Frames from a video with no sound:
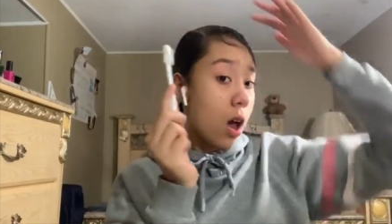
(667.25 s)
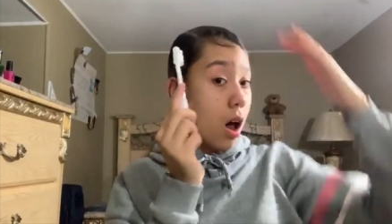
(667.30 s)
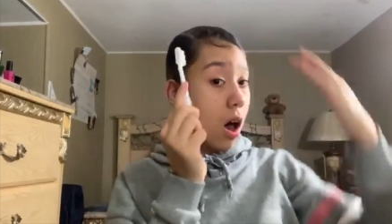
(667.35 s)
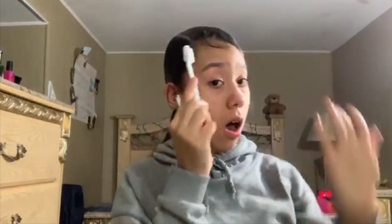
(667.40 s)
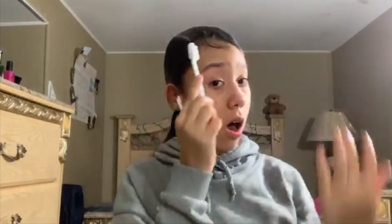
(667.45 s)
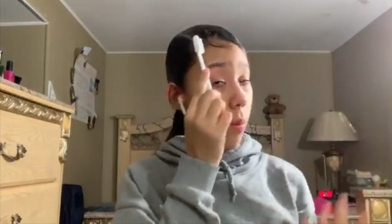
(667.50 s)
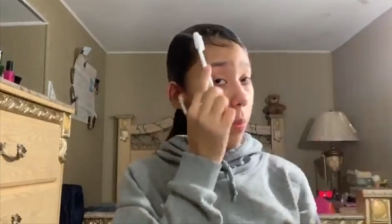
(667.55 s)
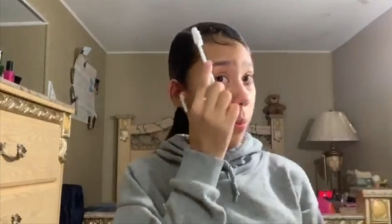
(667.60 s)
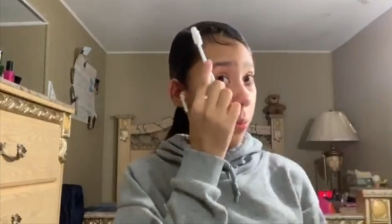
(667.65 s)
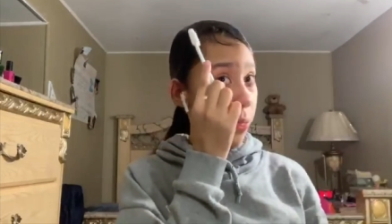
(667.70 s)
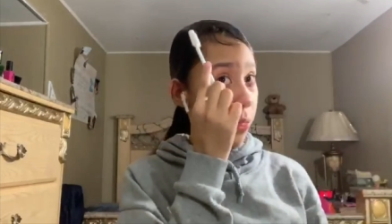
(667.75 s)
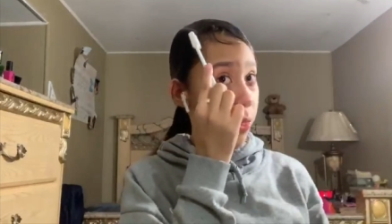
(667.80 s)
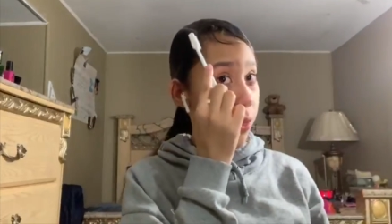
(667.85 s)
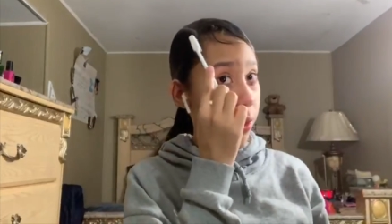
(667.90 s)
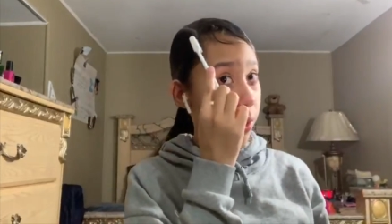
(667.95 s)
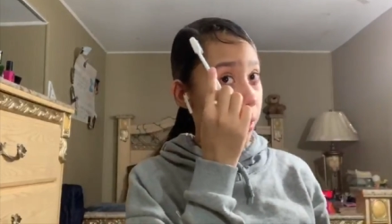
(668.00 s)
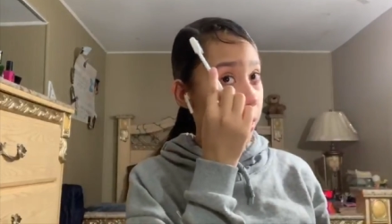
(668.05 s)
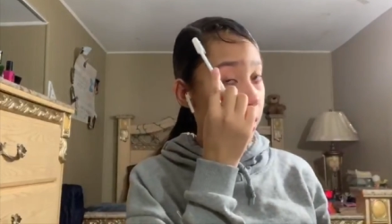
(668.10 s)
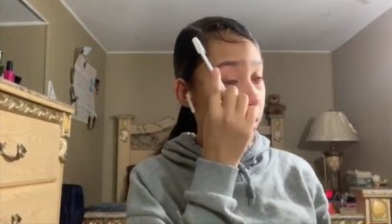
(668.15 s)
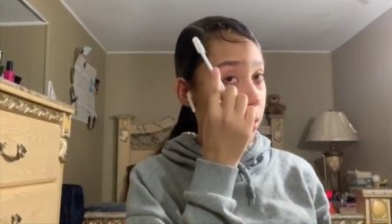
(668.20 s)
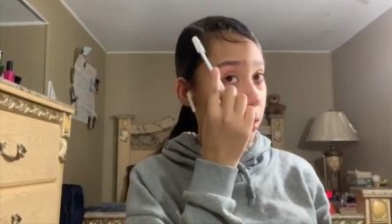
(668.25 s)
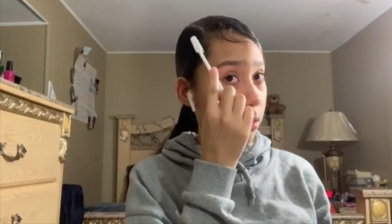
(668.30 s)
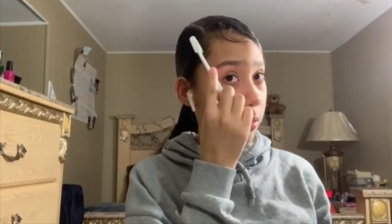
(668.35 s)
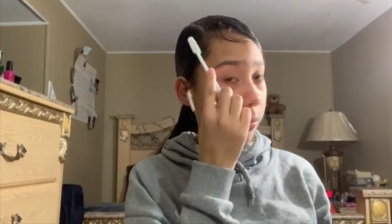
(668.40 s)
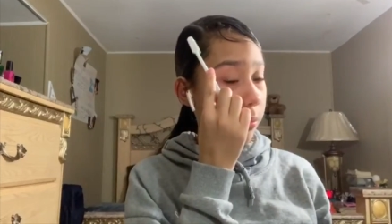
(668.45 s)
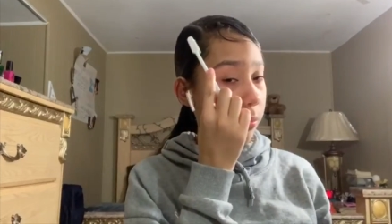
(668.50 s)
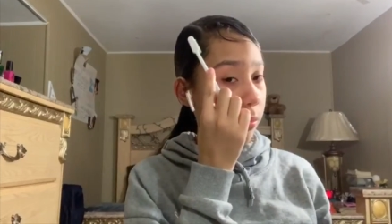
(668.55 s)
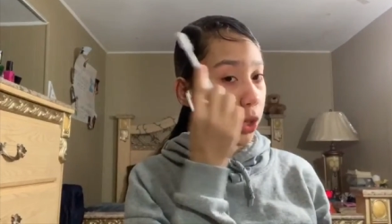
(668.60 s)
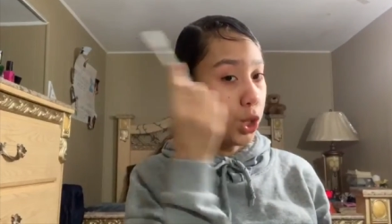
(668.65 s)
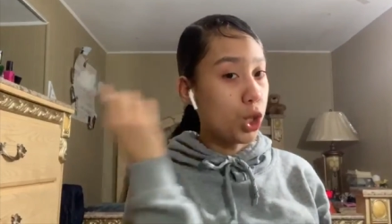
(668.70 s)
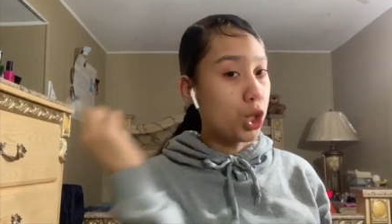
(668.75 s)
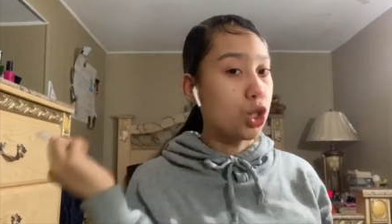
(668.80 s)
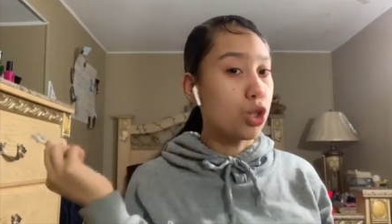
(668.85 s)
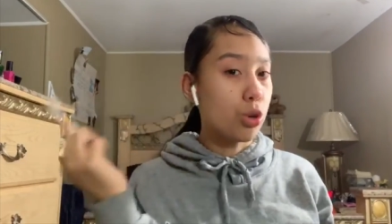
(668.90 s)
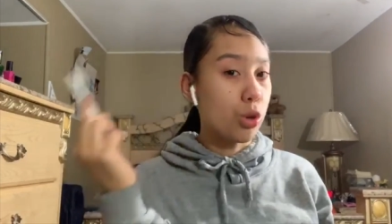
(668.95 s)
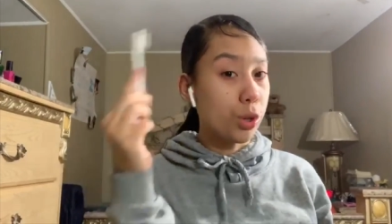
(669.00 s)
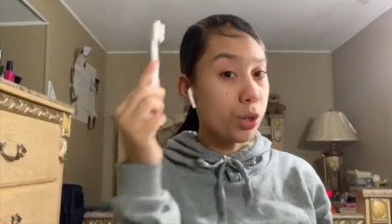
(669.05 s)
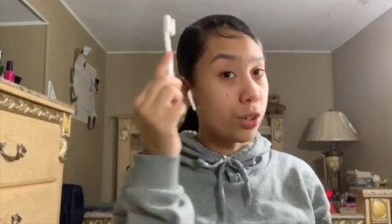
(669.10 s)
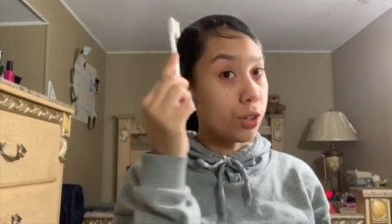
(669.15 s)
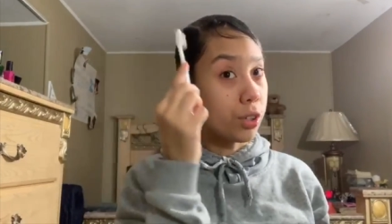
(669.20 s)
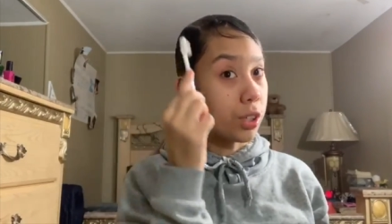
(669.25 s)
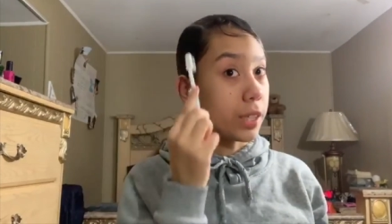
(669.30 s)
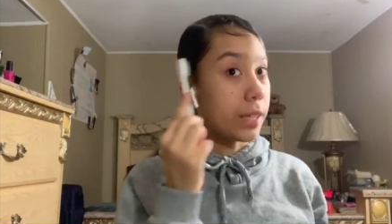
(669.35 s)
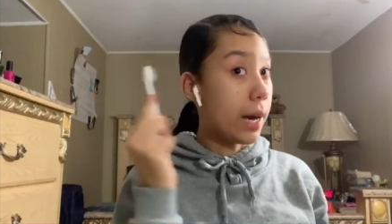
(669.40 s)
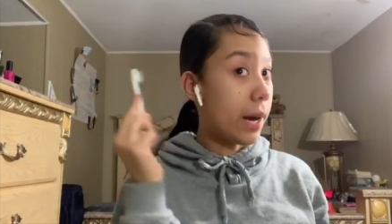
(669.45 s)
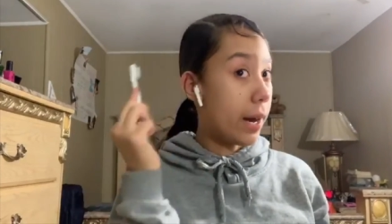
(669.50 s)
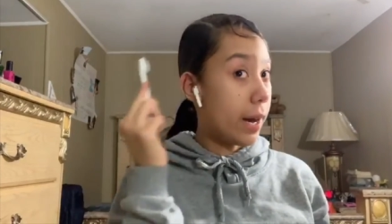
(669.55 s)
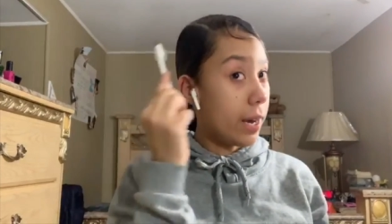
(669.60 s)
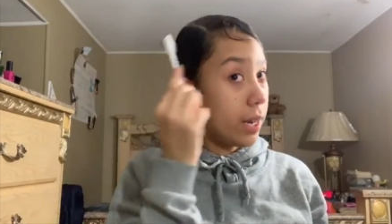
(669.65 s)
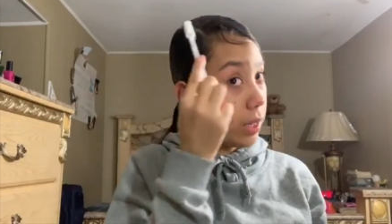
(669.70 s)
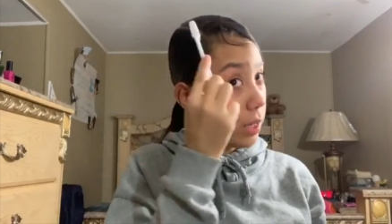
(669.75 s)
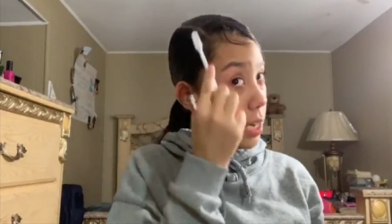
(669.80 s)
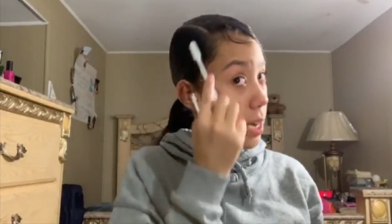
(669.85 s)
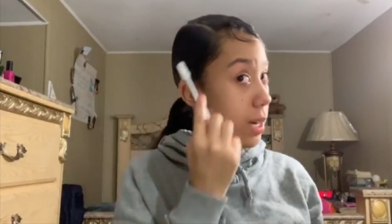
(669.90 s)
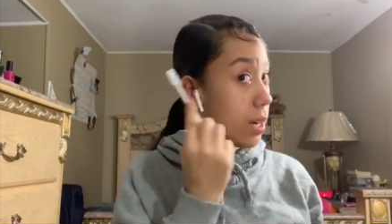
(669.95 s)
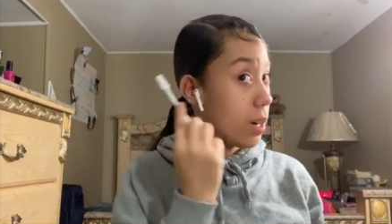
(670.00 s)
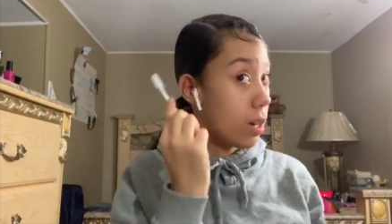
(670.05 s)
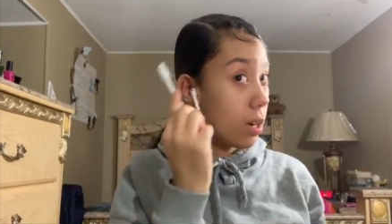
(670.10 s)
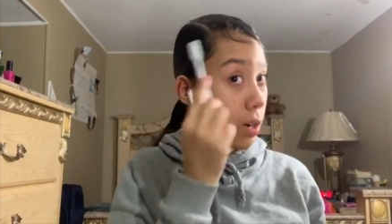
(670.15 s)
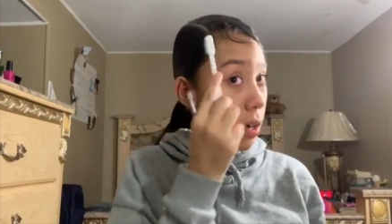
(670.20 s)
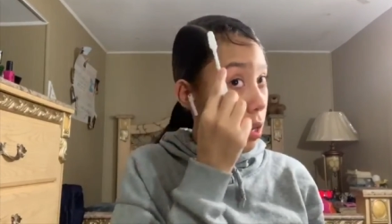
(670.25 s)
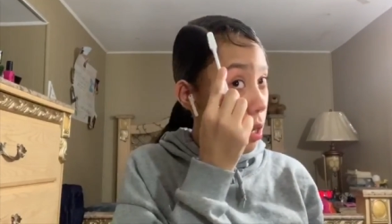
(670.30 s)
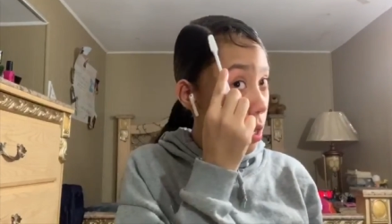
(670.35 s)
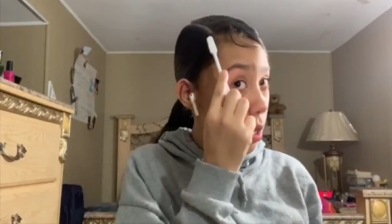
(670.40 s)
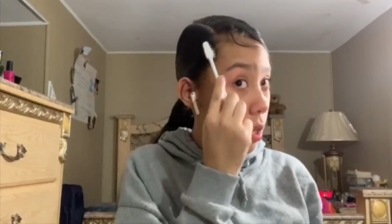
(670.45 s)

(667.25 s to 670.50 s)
on the shorter side, like